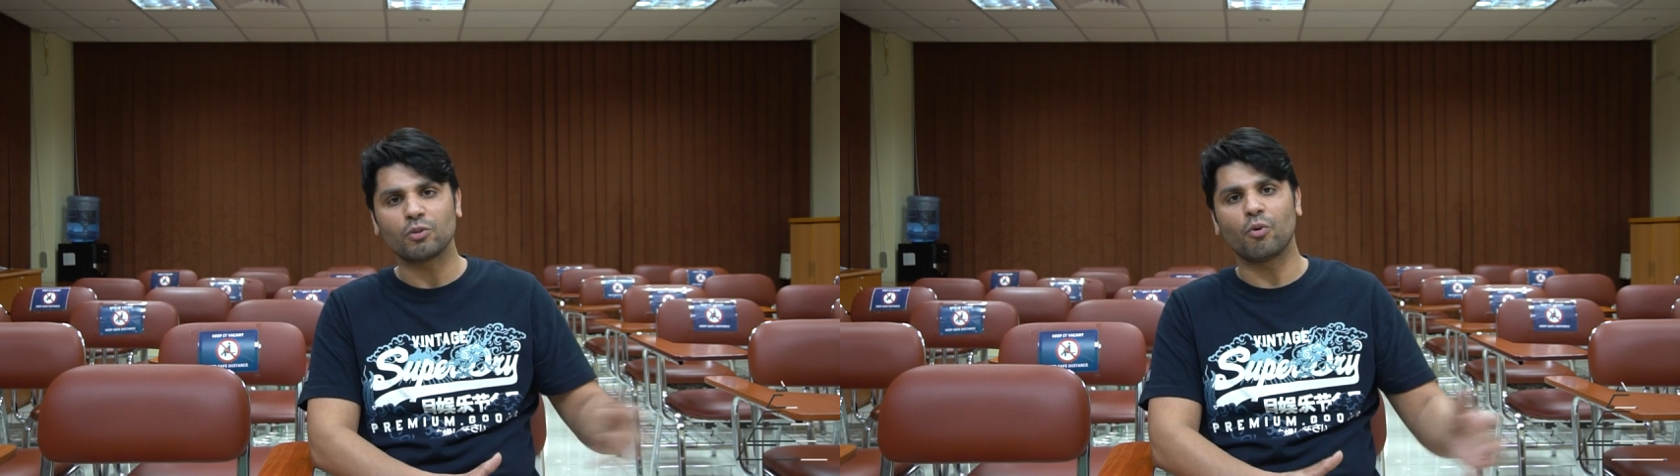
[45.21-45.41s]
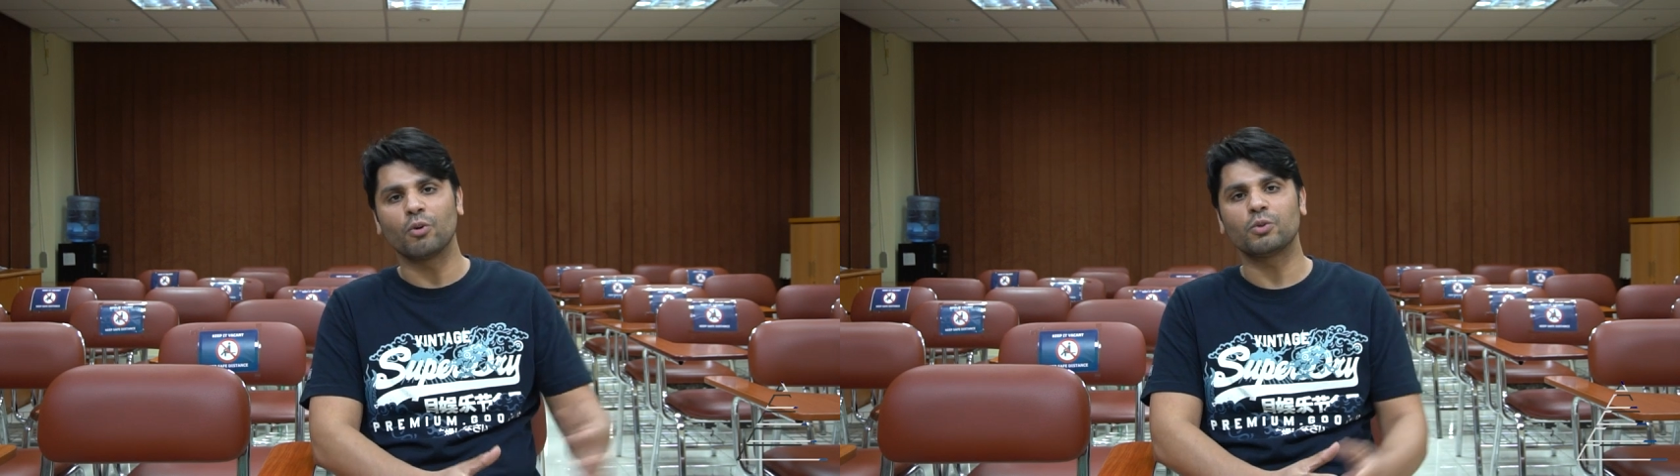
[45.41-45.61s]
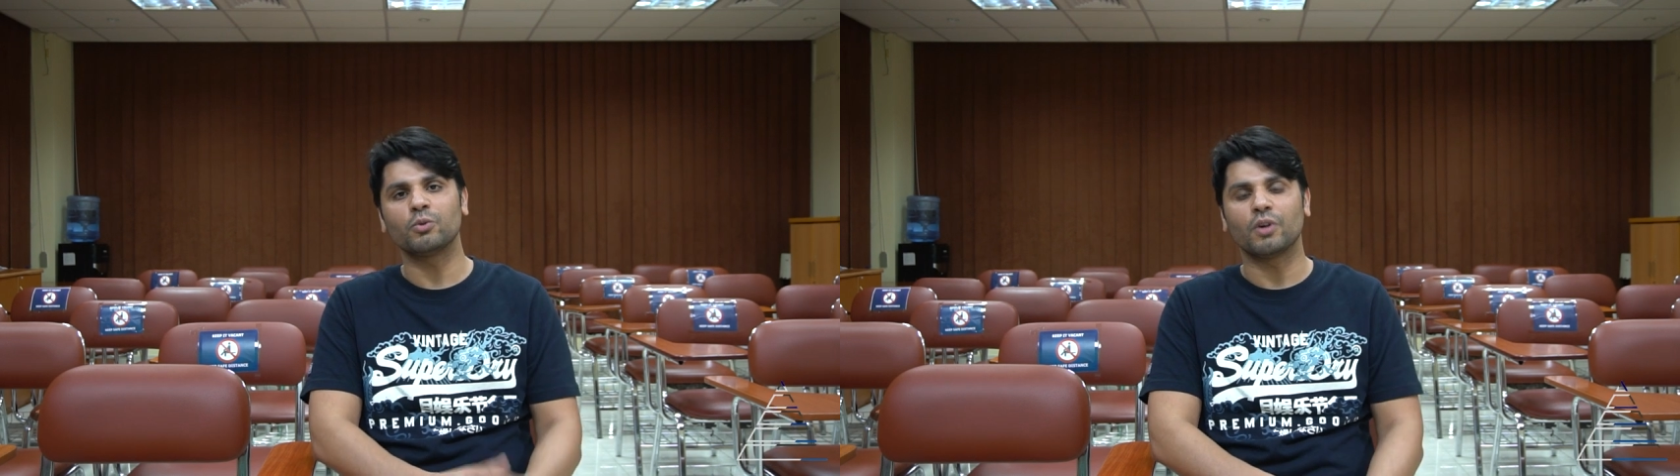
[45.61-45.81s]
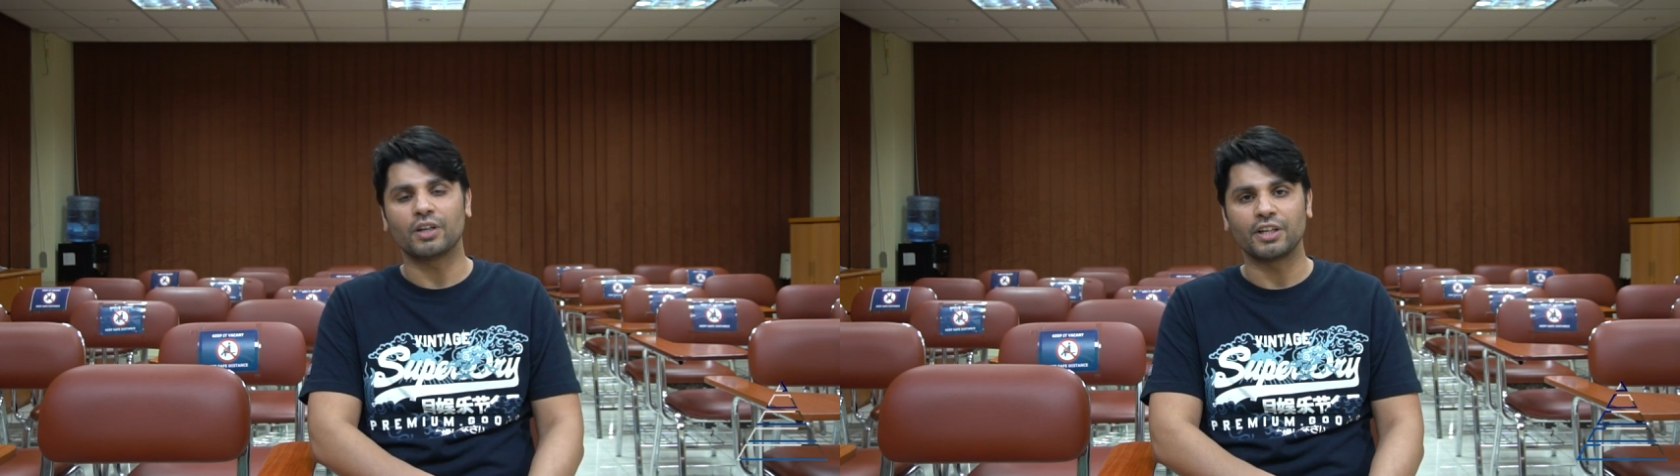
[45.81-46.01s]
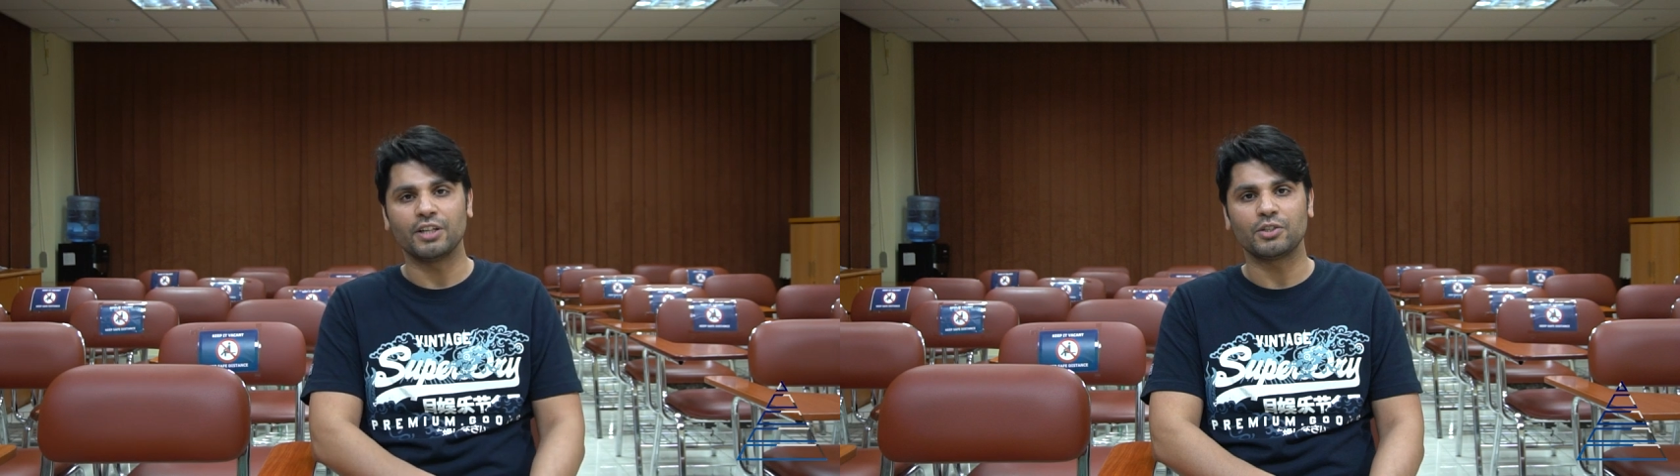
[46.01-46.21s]
want to
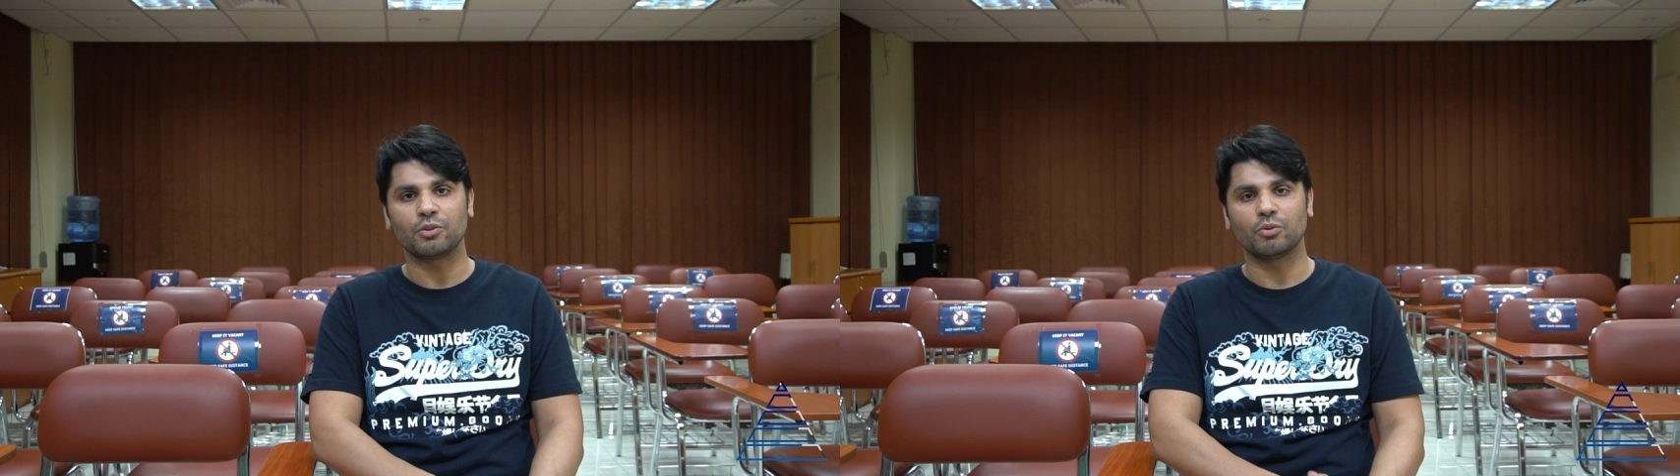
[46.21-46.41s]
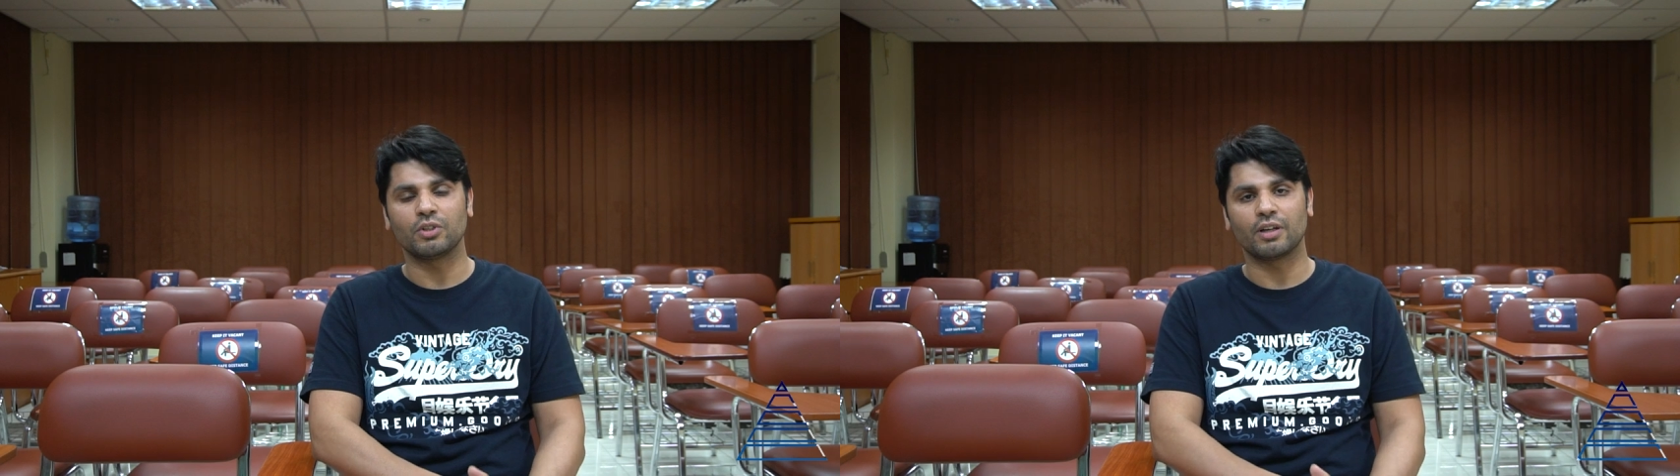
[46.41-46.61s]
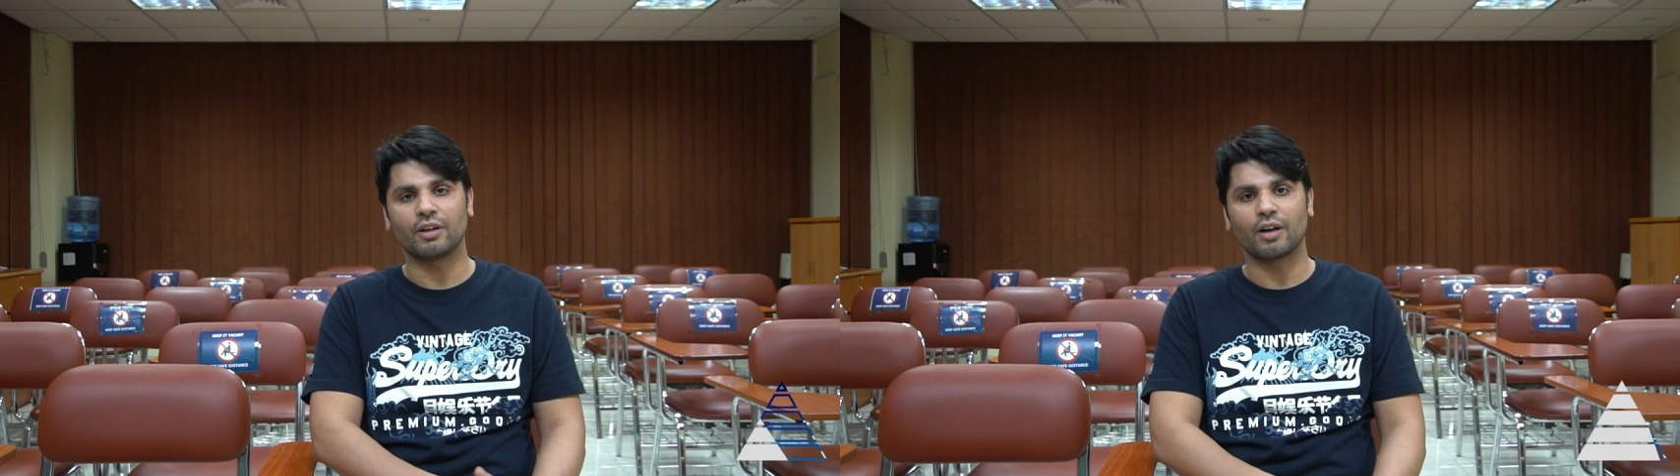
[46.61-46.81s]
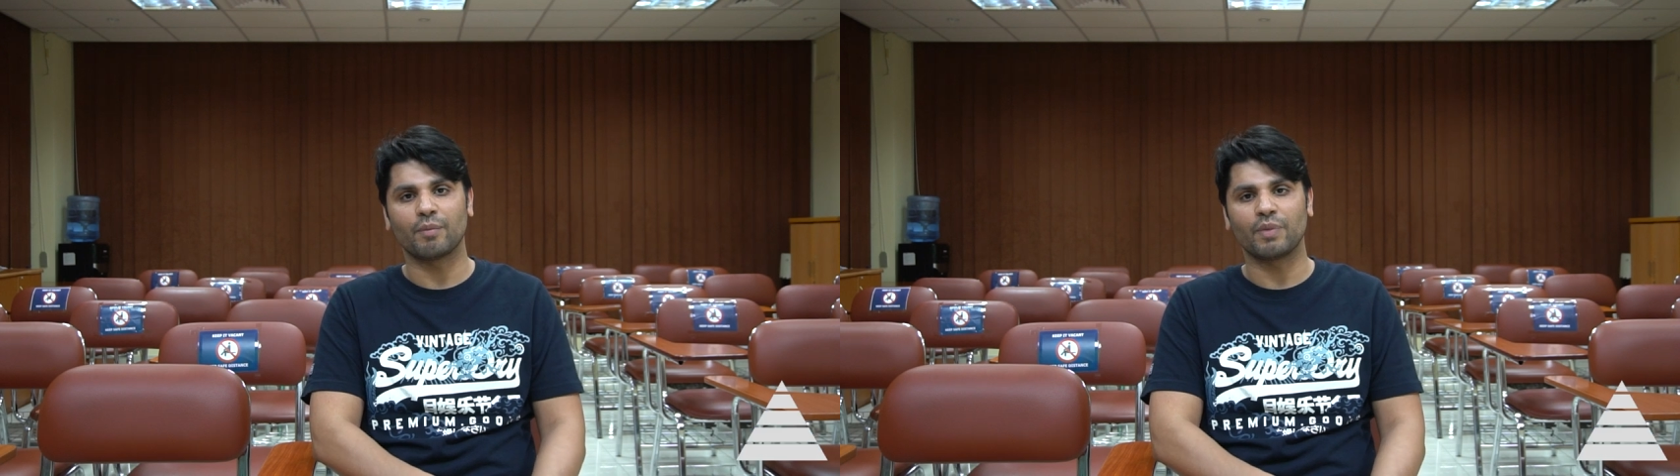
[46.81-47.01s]
reach to the uh,